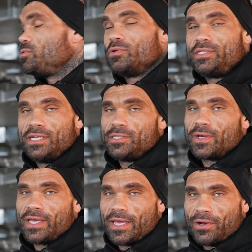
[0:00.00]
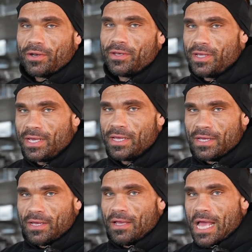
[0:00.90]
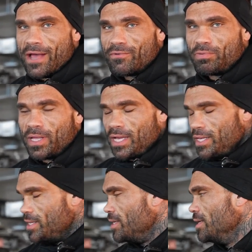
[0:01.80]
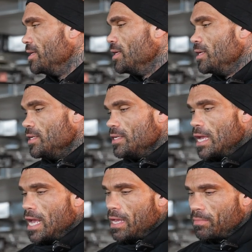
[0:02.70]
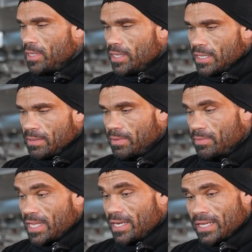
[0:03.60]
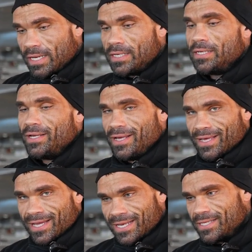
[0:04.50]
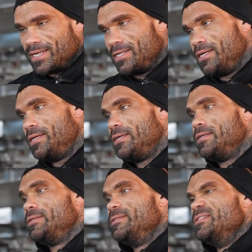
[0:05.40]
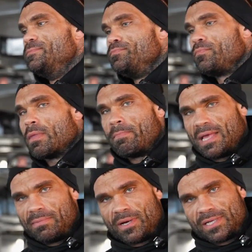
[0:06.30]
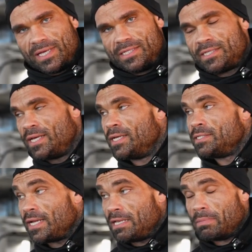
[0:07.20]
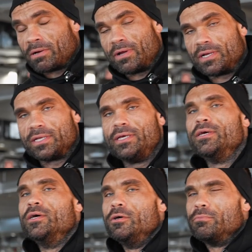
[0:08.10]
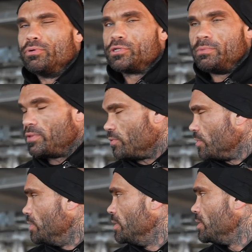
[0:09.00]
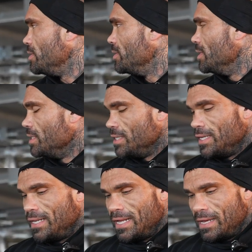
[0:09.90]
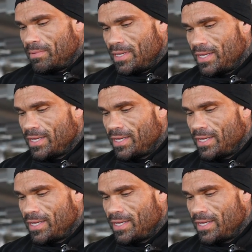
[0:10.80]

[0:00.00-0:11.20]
towards the end so I can get on and have a play. But we're down here, getting it done. Bayley behind the lens, T in the background, pushing me through. And